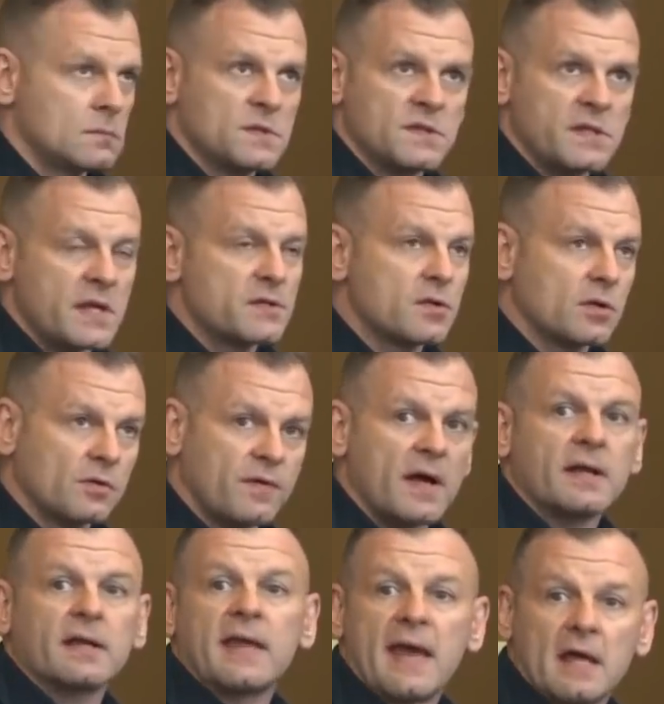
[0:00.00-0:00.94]
state
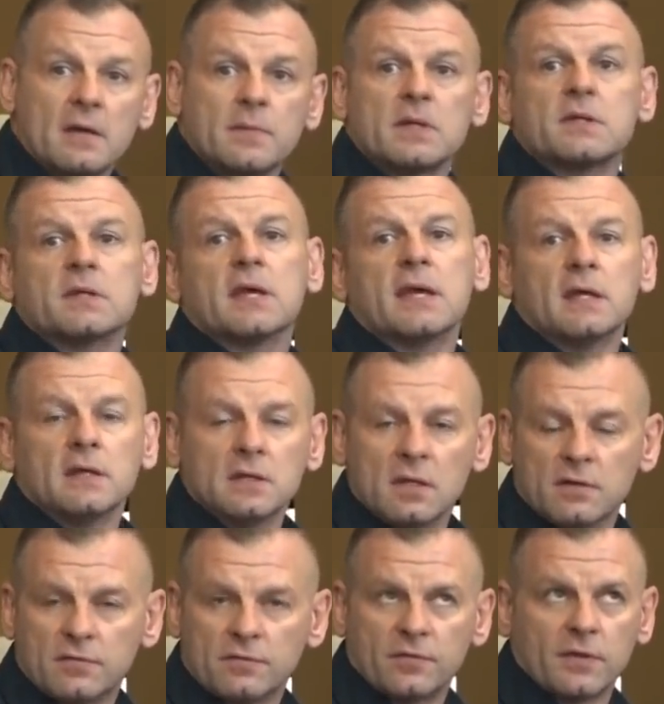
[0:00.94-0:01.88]
certified academy. At the
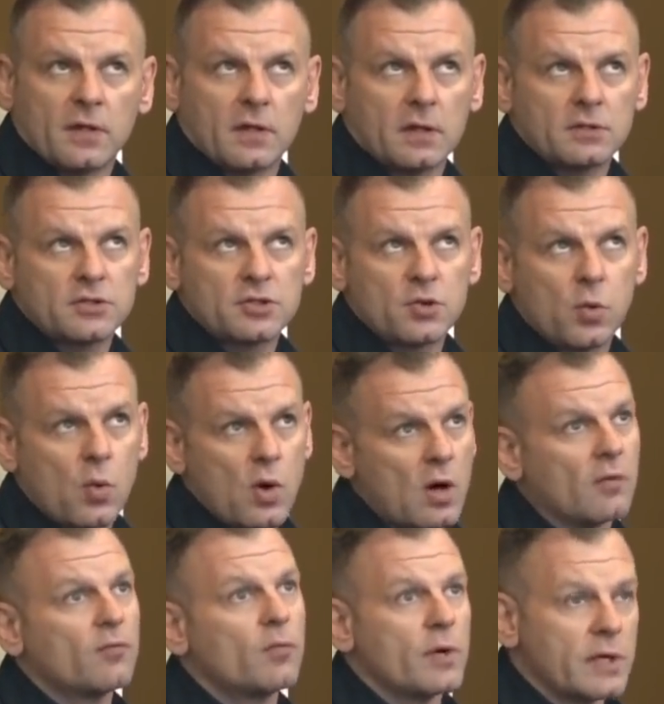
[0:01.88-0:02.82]
end of the
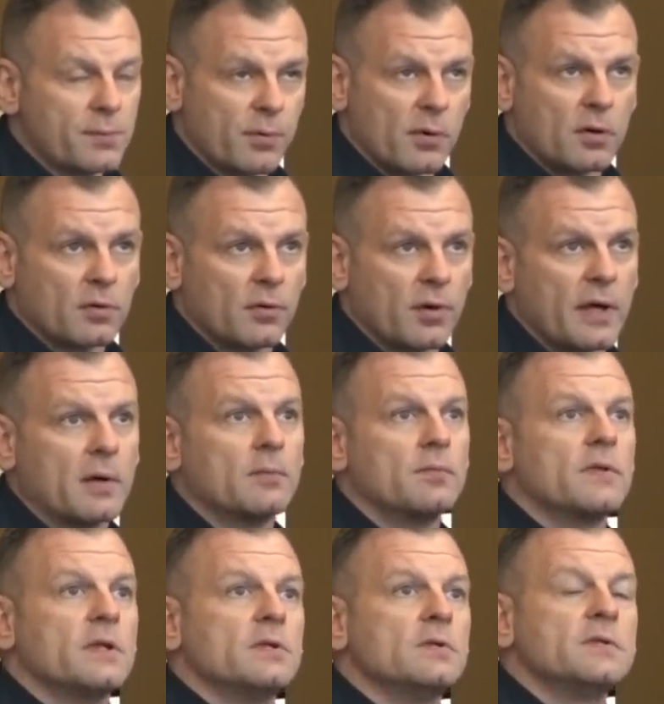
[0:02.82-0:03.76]
12 week
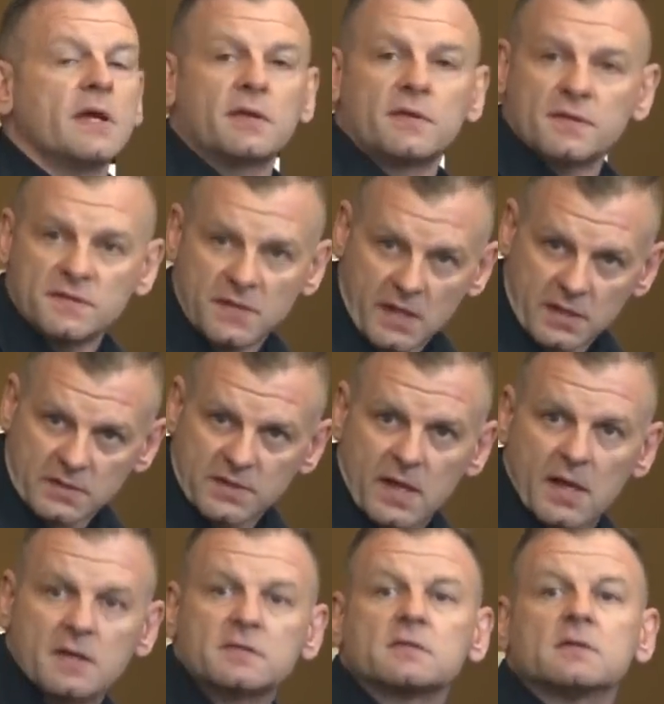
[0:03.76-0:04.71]
program, then you take the state
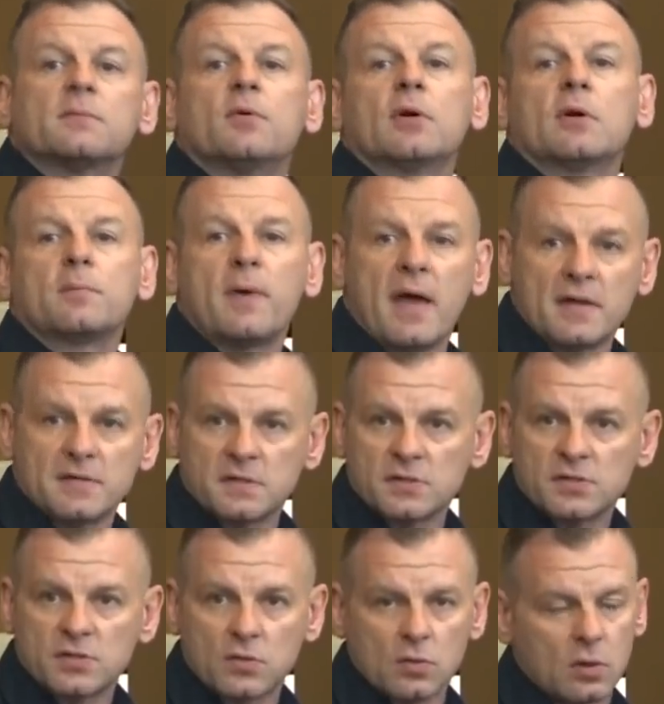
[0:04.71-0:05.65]
test on a
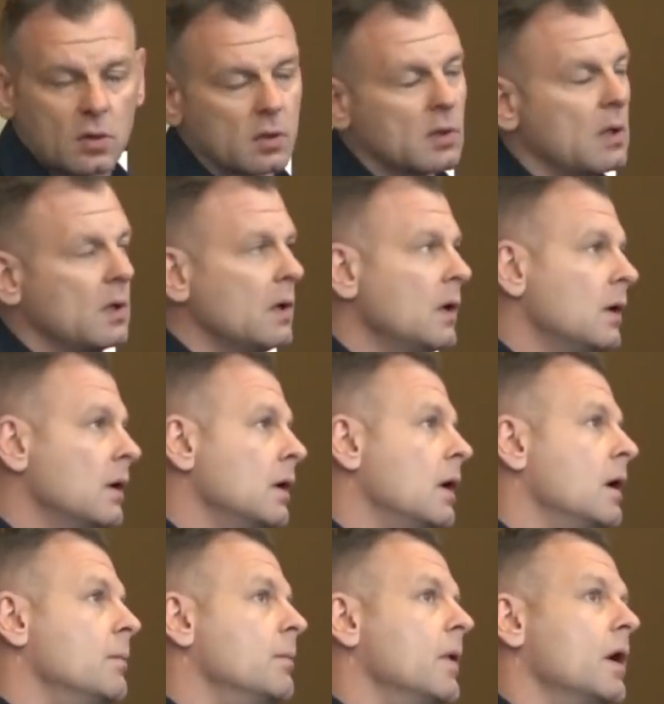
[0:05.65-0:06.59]
passing score
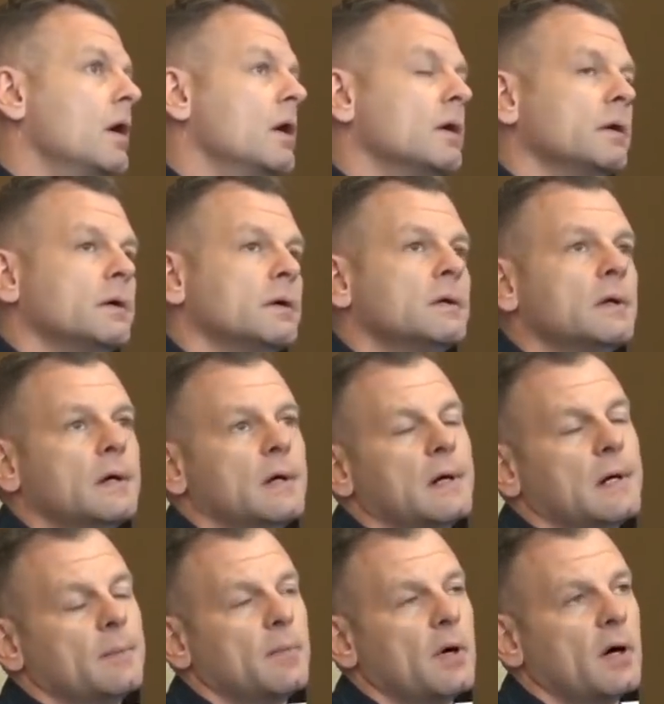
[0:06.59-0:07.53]
among
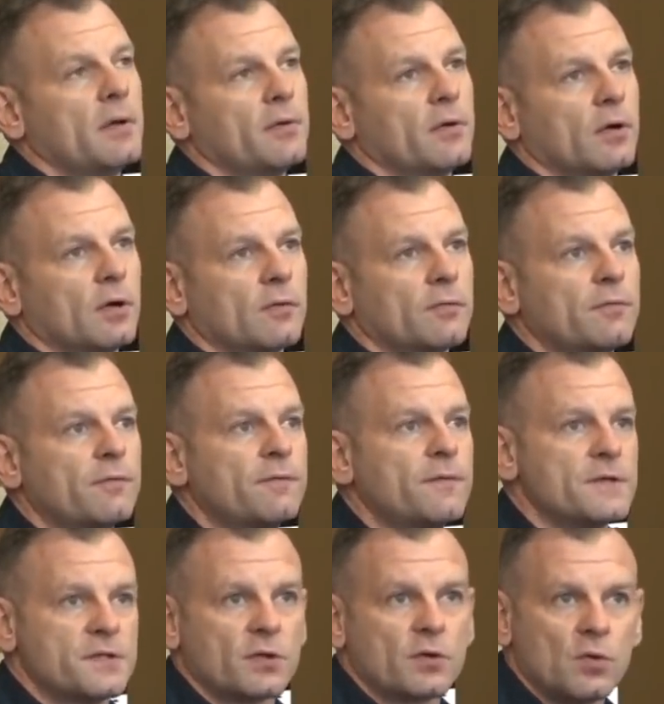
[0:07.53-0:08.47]
um, other
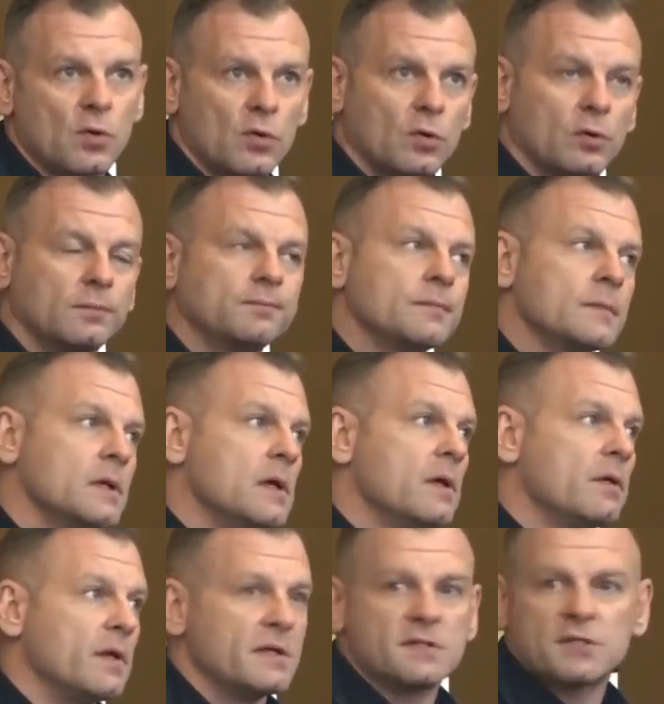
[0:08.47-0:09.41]
physical
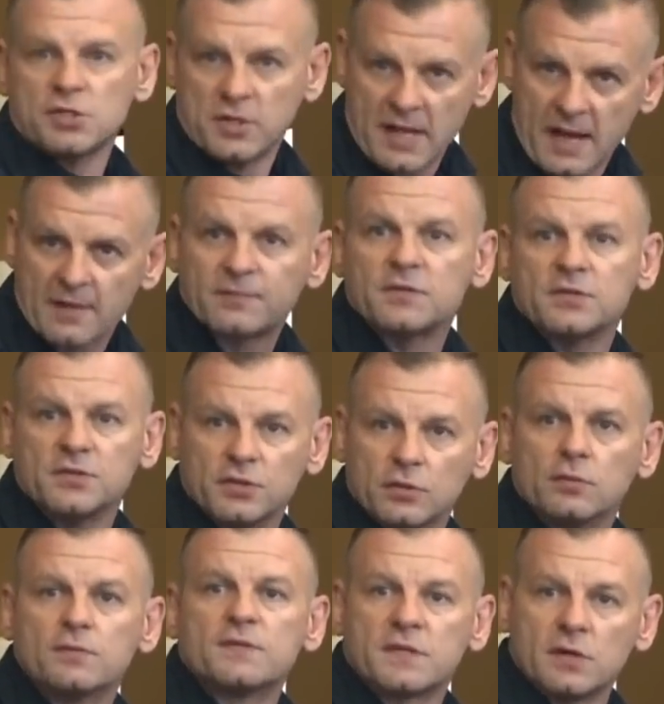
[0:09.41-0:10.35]
things that you have to
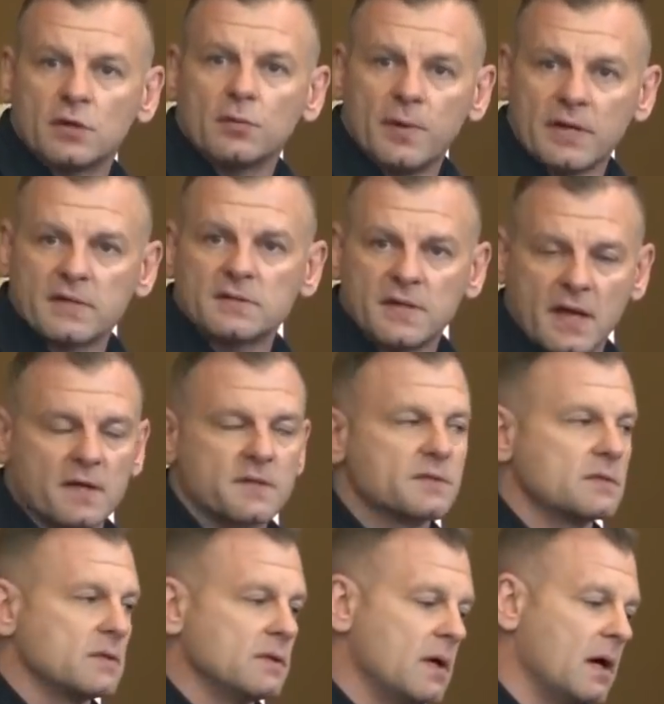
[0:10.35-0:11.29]
do, skill-based
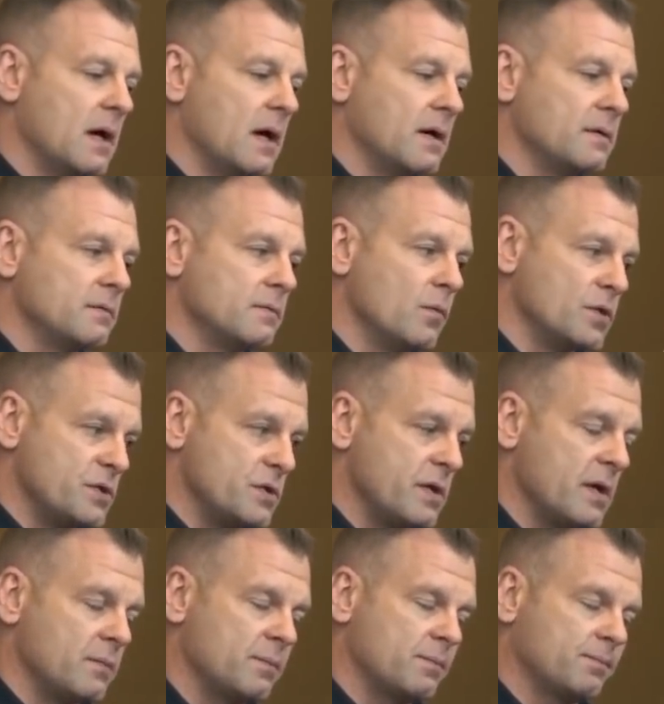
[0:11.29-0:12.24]
tests. Uh,
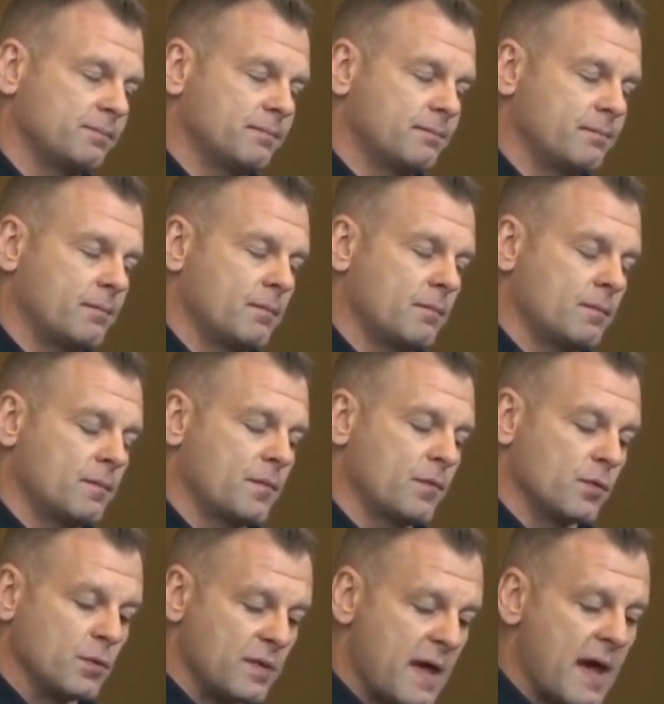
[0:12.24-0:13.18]
once you get
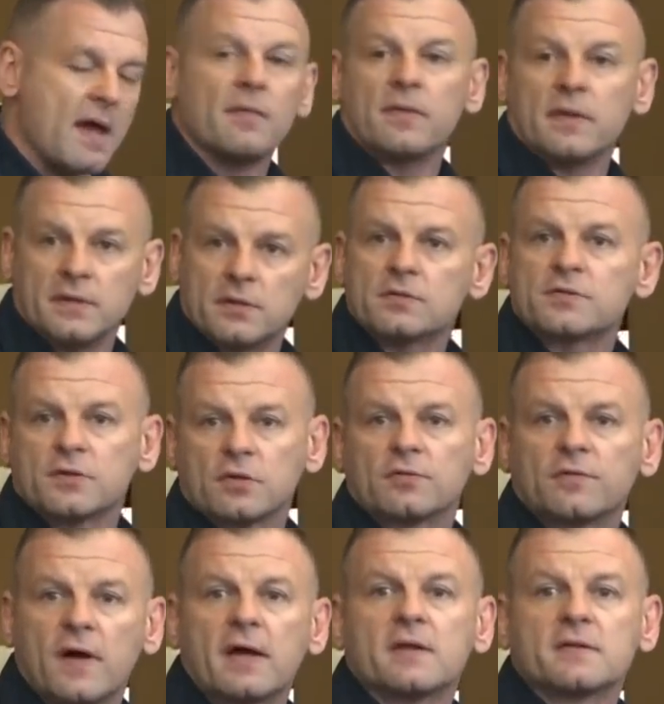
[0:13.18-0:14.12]
through that, then you're
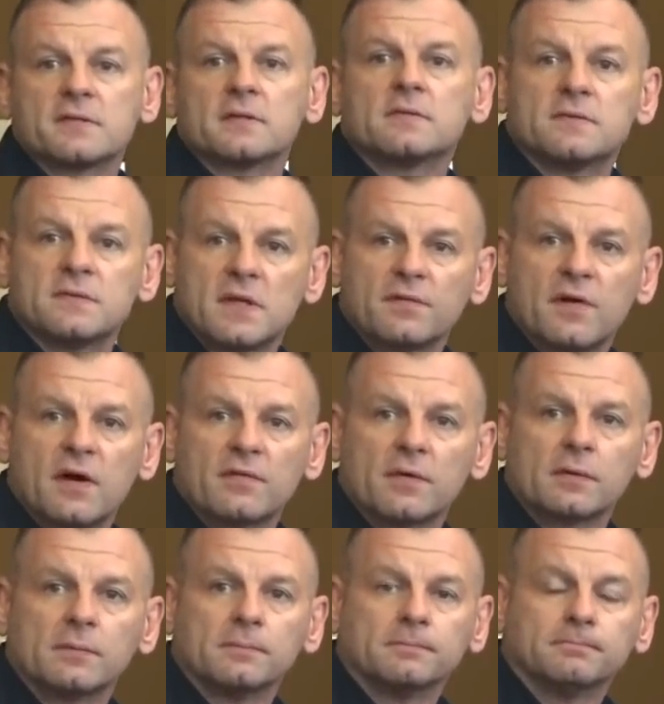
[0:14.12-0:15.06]
certified as a state
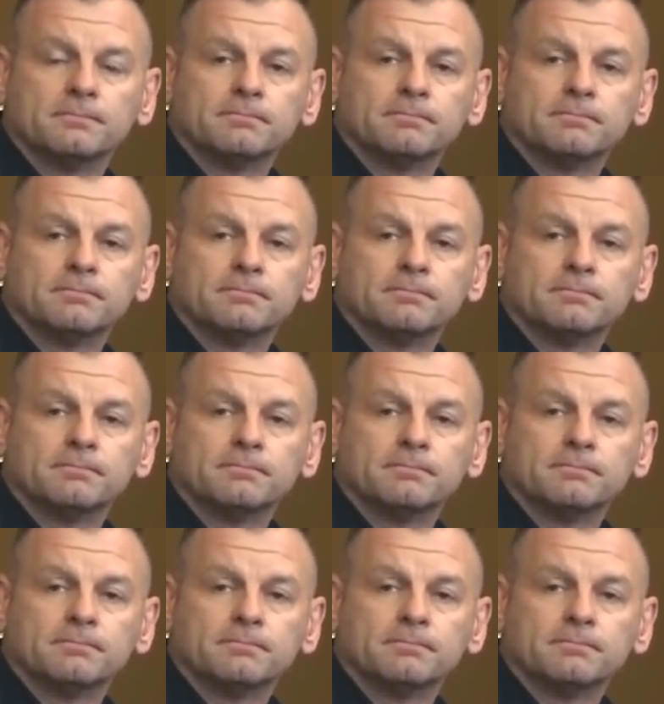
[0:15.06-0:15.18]
firefighter.